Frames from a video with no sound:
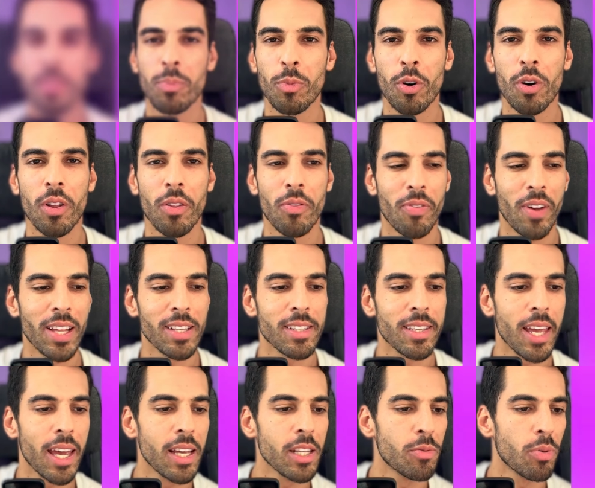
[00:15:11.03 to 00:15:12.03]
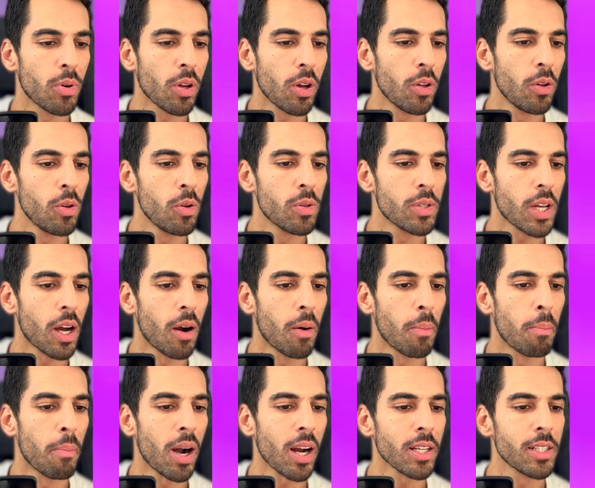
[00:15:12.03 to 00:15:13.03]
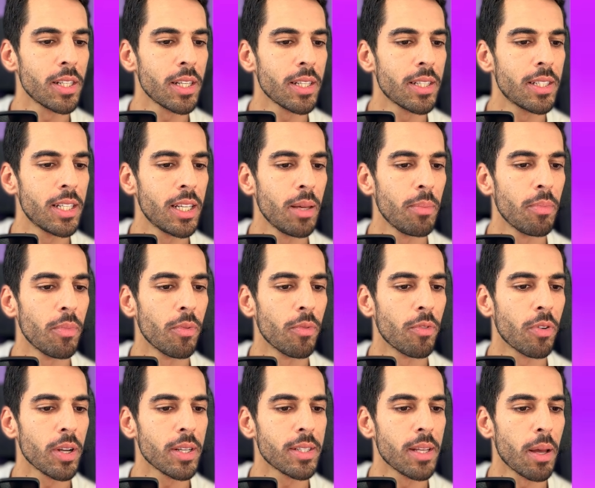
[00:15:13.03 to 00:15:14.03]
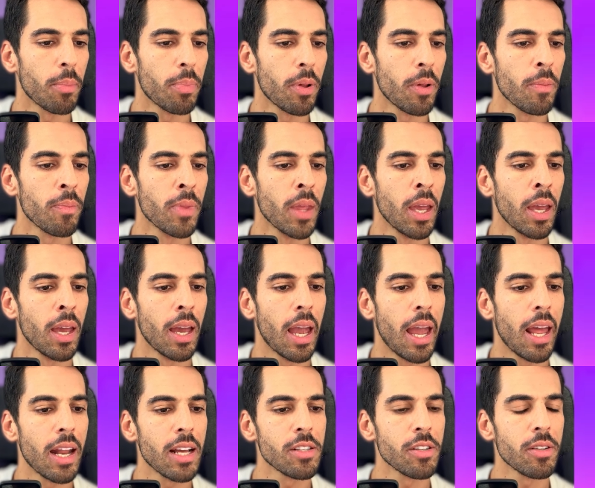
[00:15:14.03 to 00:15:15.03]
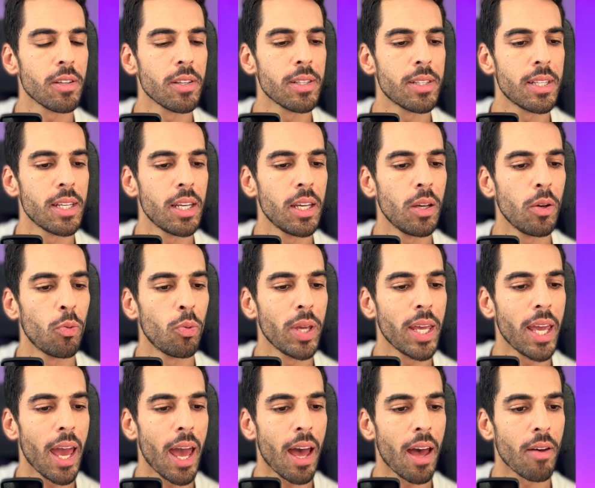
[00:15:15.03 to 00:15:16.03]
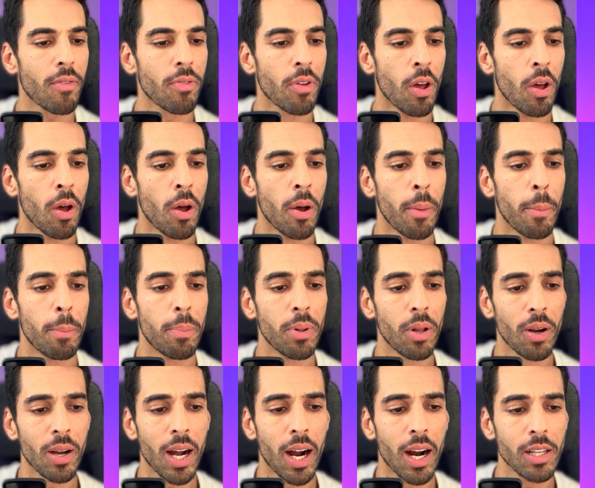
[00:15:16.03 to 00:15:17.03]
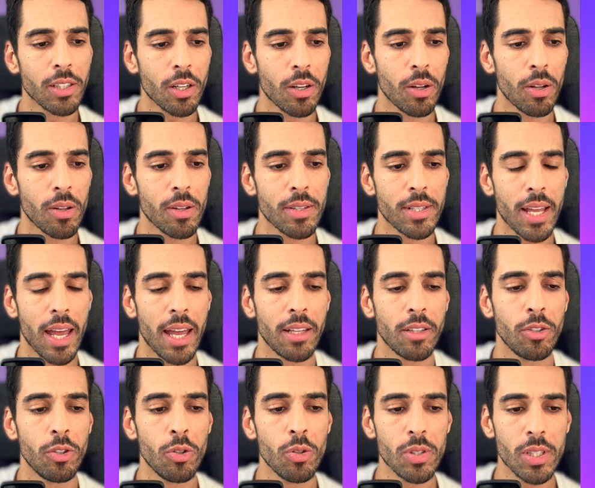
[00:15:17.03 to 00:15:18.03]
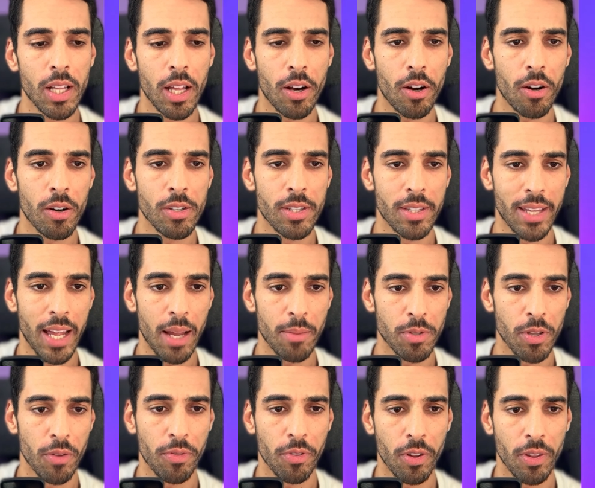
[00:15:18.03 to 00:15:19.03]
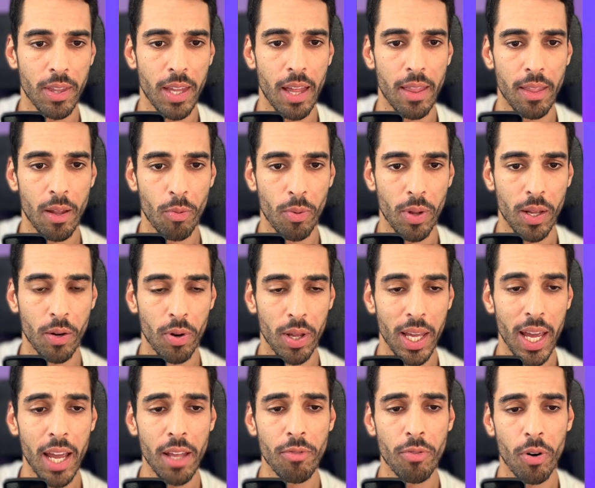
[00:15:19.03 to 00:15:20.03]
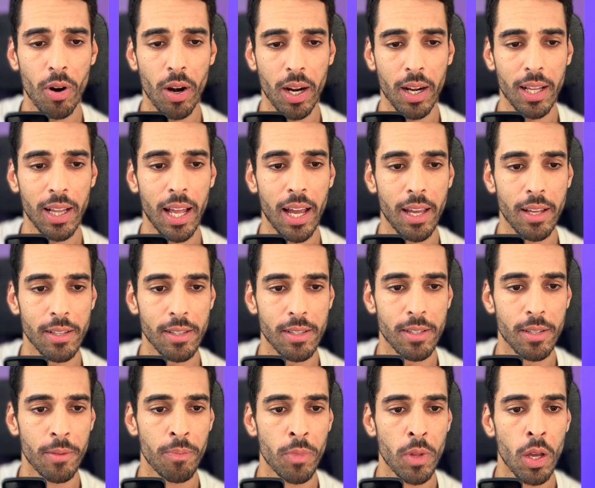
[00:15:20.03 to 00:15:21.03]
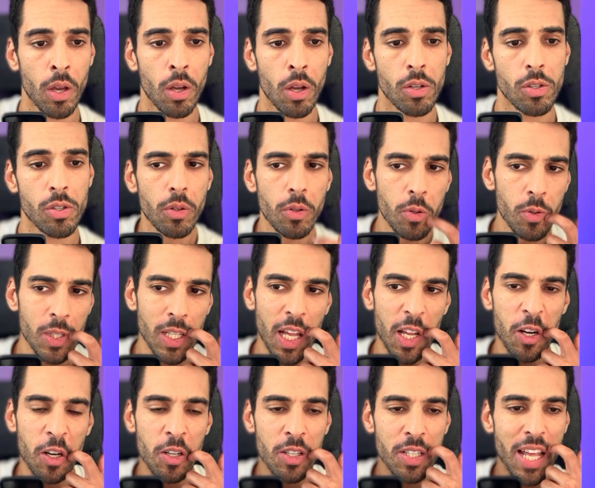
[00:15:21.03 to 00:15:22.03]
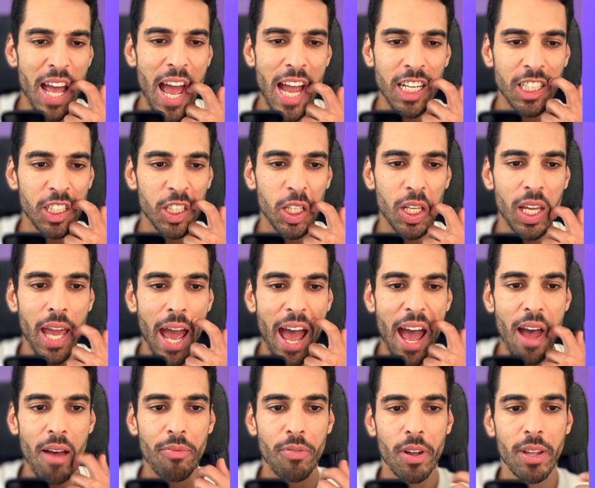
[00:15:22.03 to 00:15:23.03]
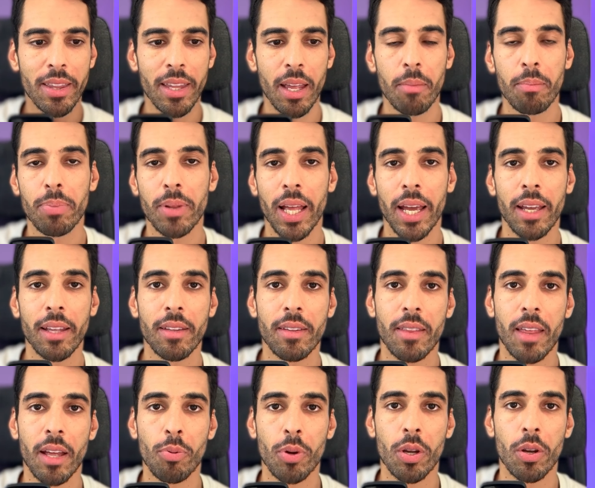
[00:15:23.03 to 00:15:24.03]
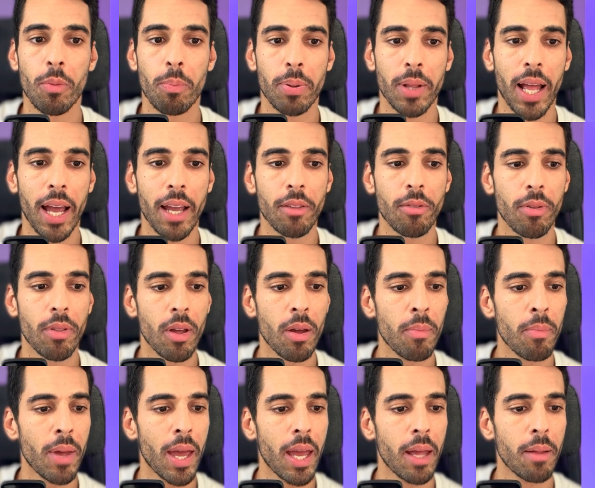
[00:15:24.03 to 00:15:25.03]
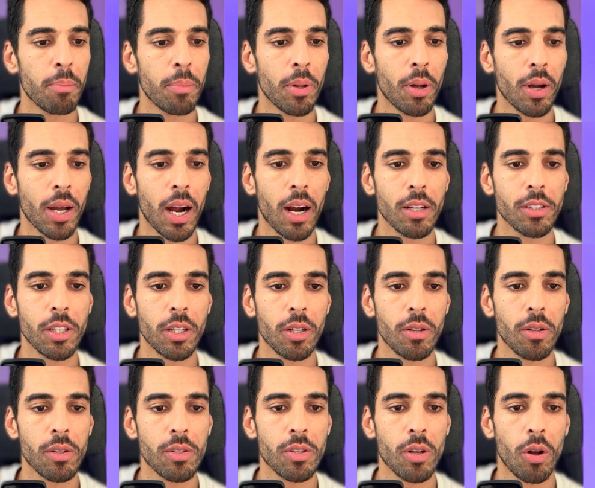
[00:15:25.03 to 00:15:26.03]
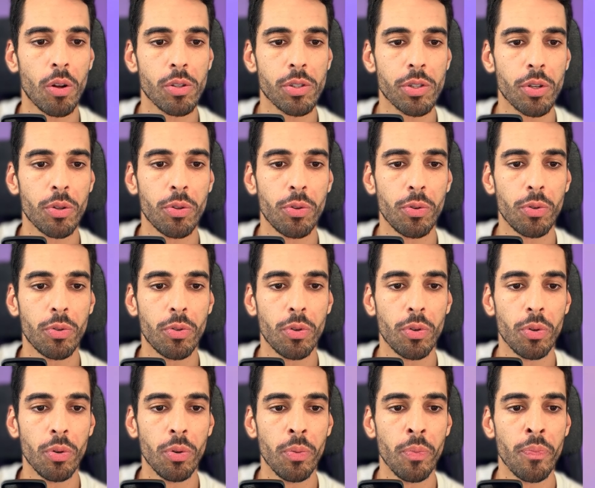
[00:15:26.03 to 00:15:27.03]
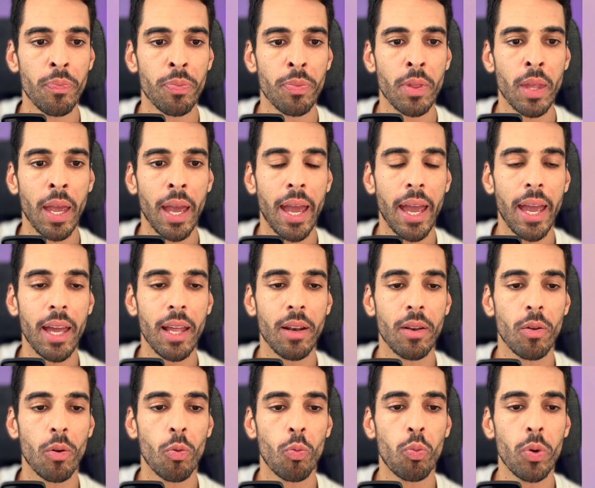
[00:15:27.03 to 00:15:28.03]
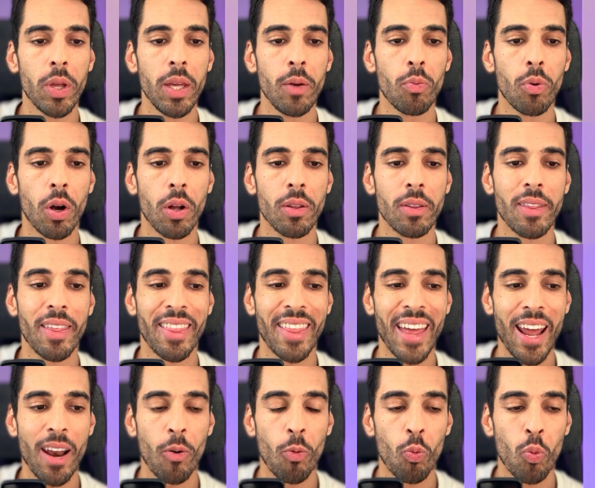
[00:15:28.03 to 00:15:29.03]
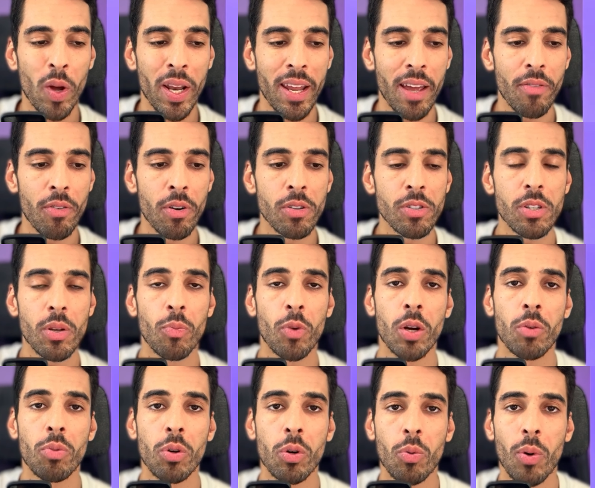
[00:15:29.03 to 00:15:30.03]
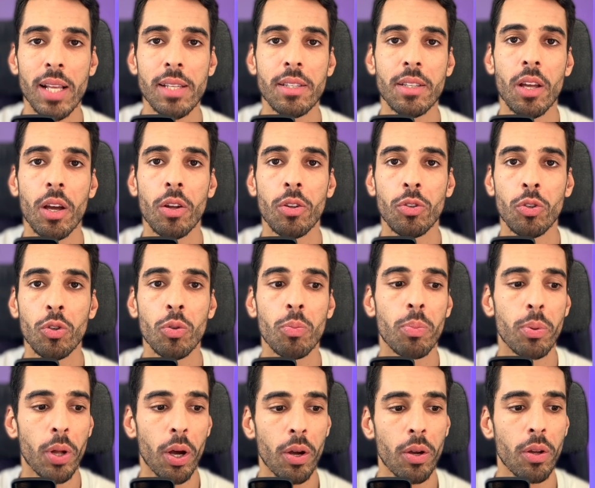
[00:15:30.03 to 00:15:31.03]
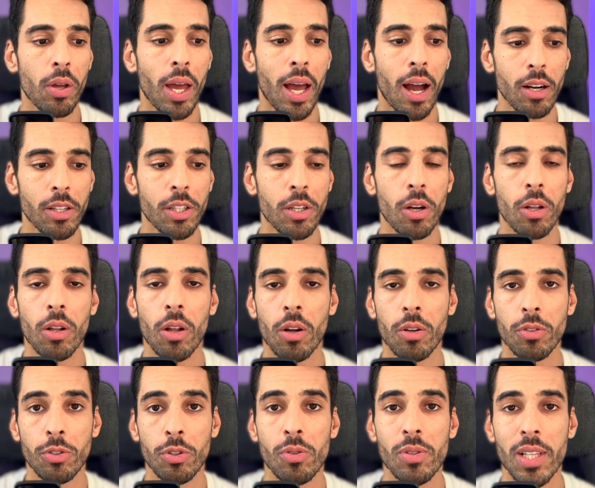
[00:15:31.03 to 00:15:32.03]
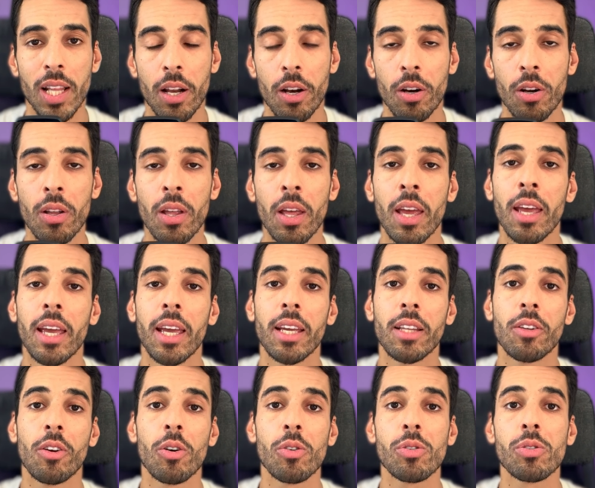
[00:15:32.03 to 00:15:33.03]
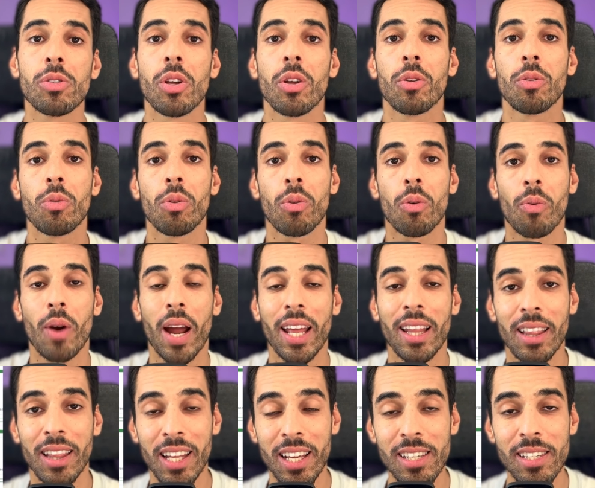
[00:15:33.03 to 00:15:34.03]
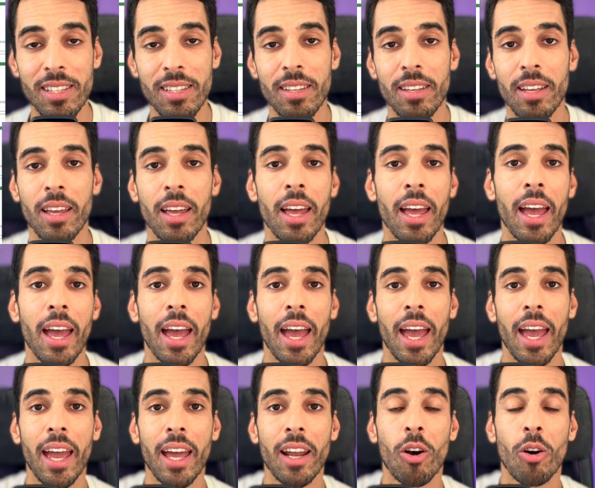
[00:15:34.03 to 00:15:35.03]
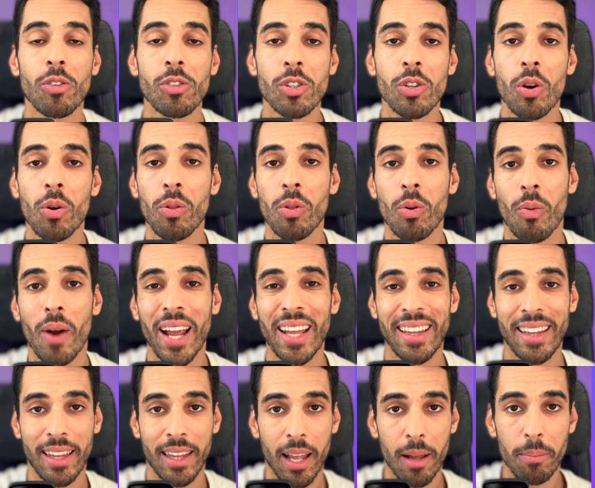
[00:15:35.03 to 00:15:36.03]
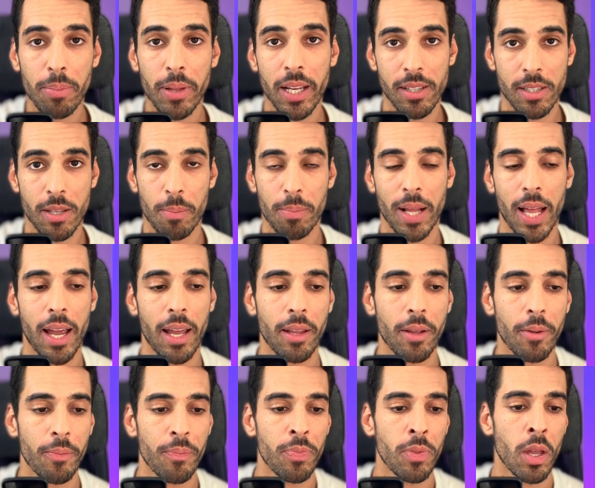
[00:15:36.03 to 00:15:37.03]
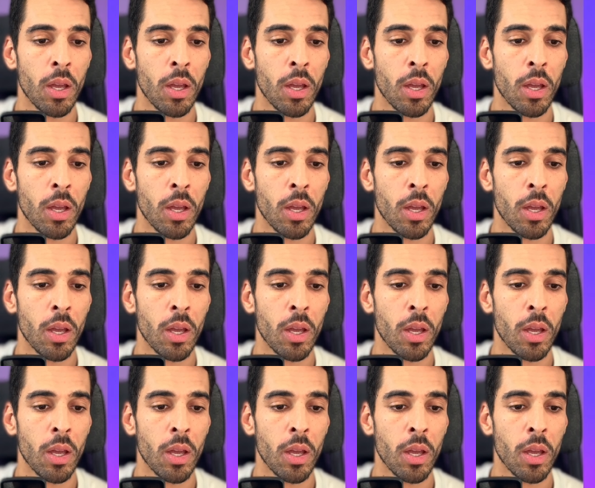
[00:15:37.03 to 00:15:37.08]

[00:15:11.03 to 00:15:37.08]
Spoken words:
this more advanced case, we're going to use our marketing team, for example. And as you can see, we have blog articles and newsletters types of content that we create for our clients. The newsletters actually have a template that we could apply to them, and blog articles also do too. And we want that whenever someone requests a new blog article or newsletter, it goes to the right list and also the right templates applied.